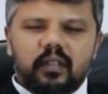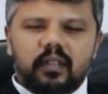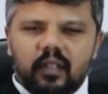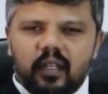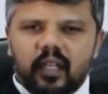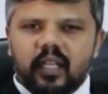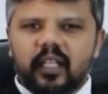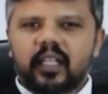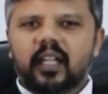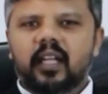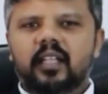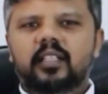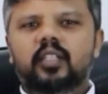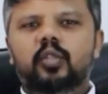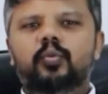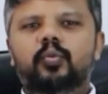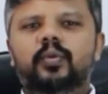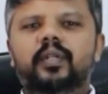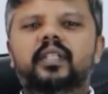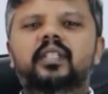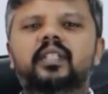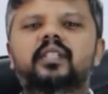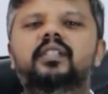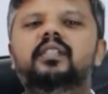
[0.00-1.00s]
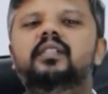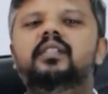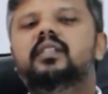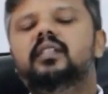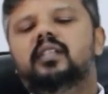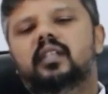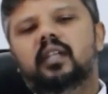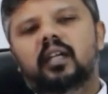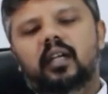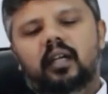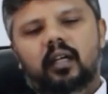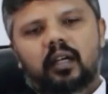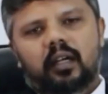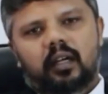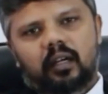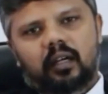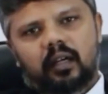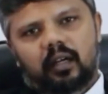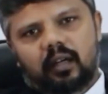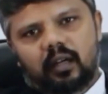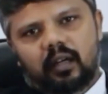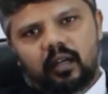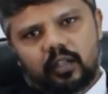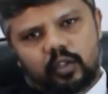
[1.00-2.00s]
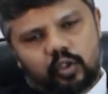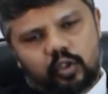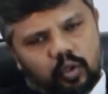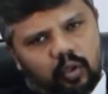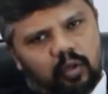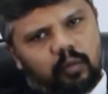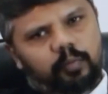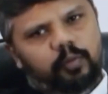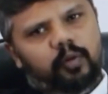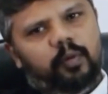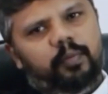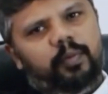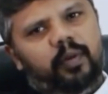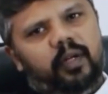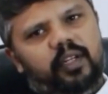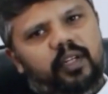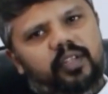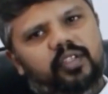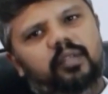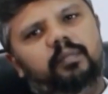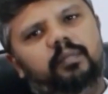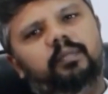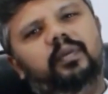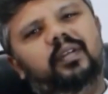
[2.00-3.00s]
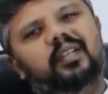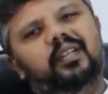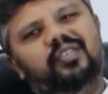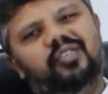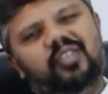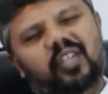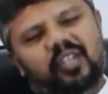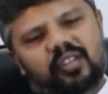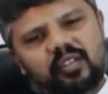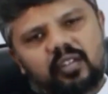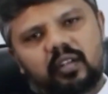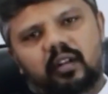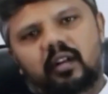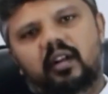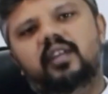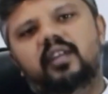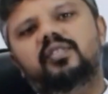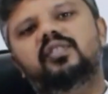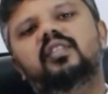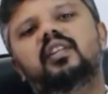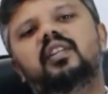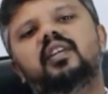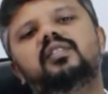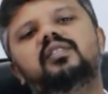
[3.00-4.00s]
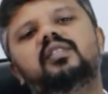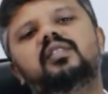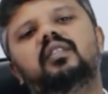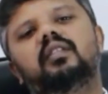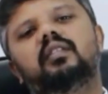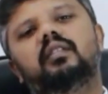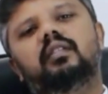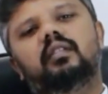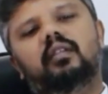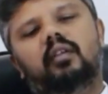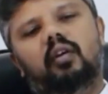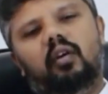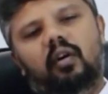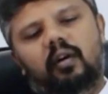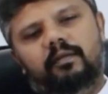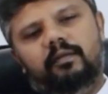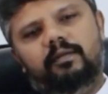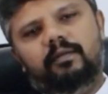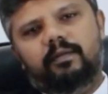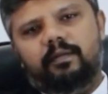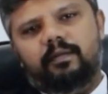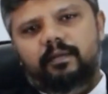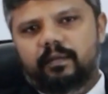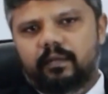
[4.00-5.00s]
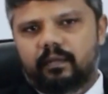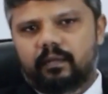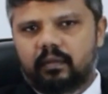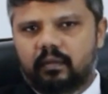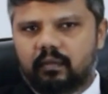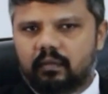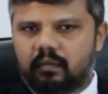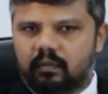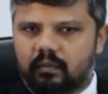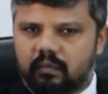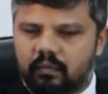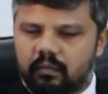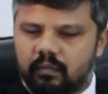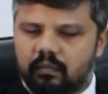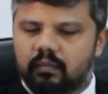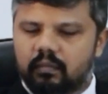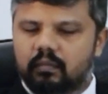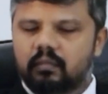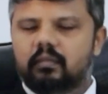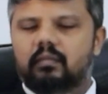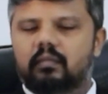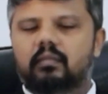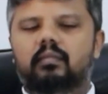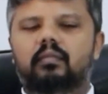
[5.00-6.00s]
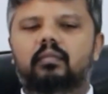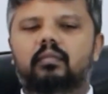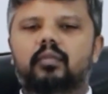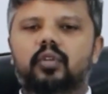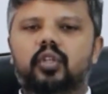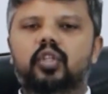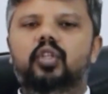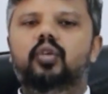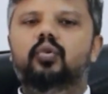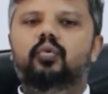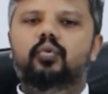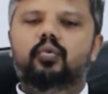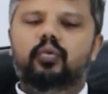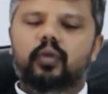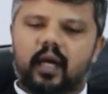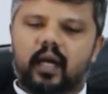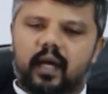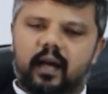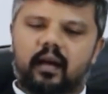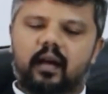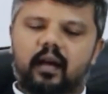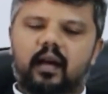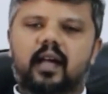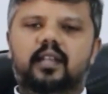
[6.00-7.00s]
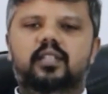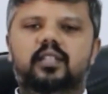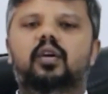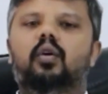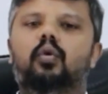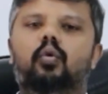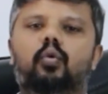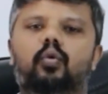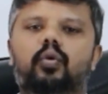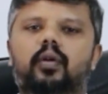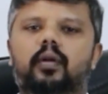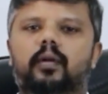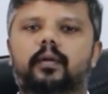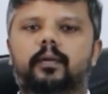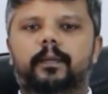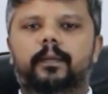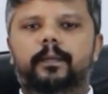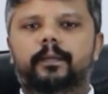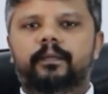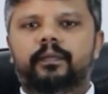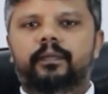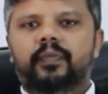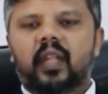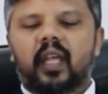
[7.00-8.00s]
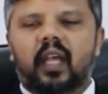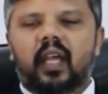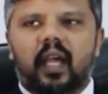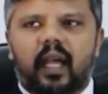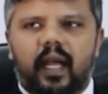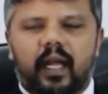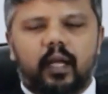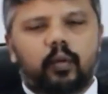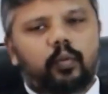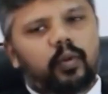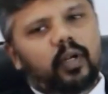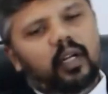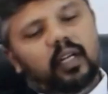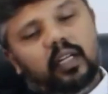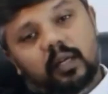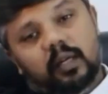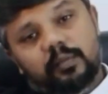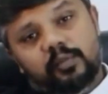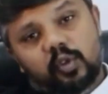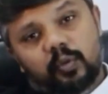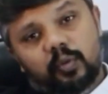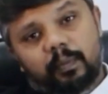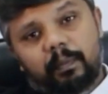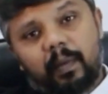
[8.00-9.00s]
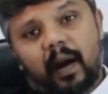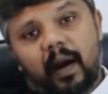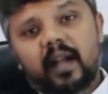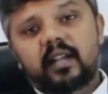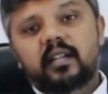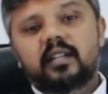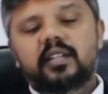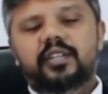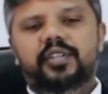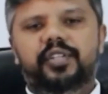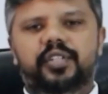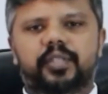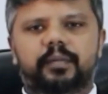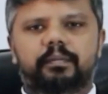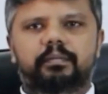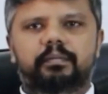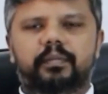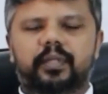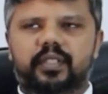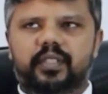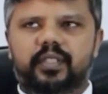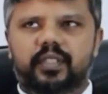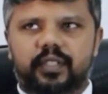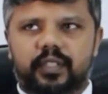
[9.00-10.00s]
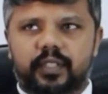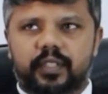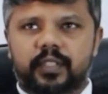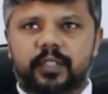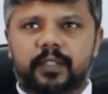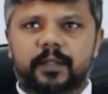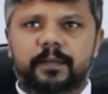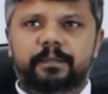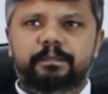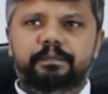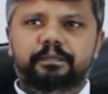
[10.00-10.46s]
in other words, a sole proprietorship is just a resonance of you as a owner. And when it comes to partnership businesses,